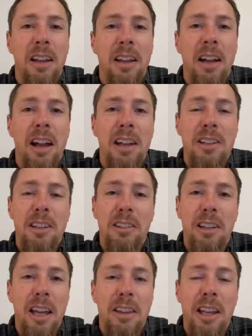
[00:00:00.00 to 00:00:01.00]
I
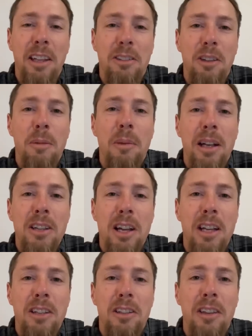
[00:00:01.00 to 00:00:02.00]
just like that so much.
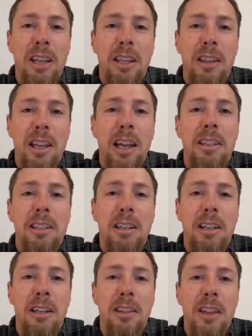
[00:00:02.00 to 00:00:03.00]
I just think that
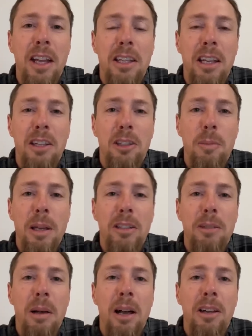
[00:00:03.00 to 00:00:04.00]
uh, that kind of
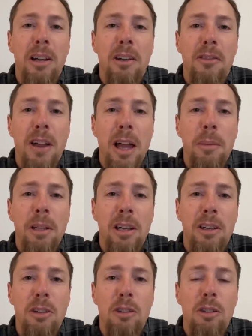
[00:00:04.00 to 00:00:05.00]
speaks about our family and
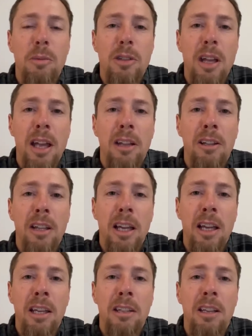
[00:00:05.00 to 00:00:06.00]
our YouTube channel.
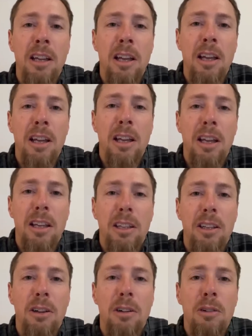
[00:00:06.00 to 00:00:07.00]
And
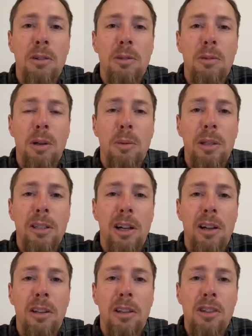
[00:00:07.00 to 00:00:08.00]
you know, when we
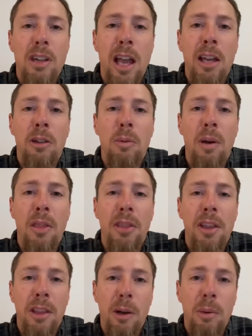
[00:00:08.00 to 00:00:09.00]
started this channel, one
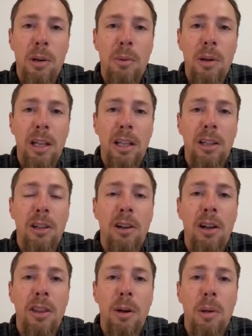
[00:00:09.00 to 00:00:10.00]
thing that we were really clear
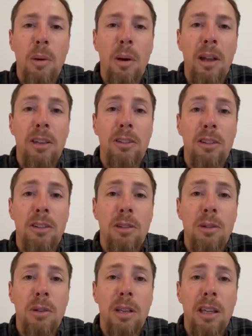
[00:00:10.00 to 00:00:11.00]
on that we wanted to
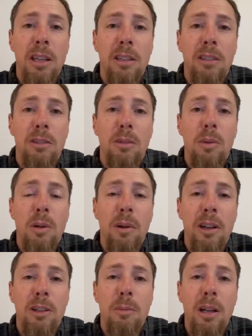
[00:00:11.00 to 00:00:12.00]
do is we
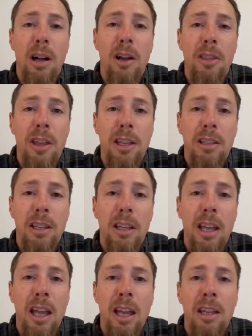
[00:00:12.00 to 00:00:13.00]
wanted to be
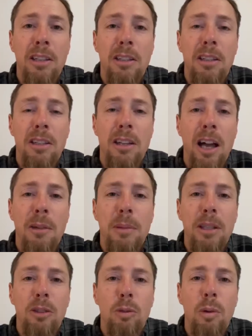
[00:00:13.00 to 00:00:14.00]
authentic and not
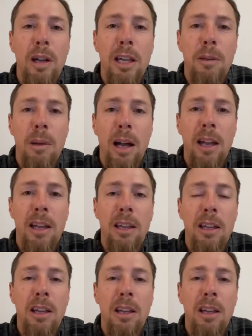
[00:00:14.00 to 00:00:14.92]
be swayed by